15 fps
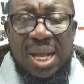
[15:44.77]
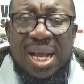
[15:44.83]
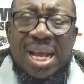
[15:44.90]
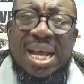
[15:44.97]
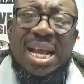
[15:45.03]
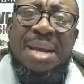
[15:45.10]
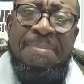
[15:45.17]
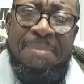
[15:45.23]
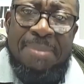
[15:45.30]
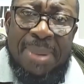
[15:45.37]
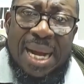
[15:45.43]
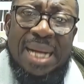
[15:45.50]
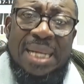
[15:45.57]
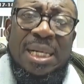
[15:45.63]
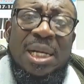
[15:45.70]
A
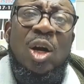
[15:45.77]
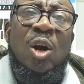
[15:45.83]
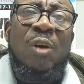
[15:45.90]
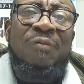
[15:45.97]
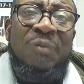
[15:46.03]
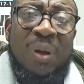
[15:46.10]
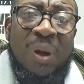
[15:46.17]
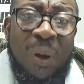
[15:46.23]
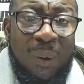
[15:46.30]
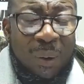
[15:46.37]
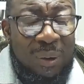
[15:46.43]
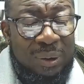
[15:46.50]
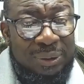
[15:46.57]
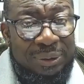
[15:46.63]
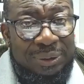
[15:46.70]
man of
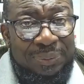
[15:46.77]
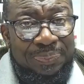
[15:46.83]
God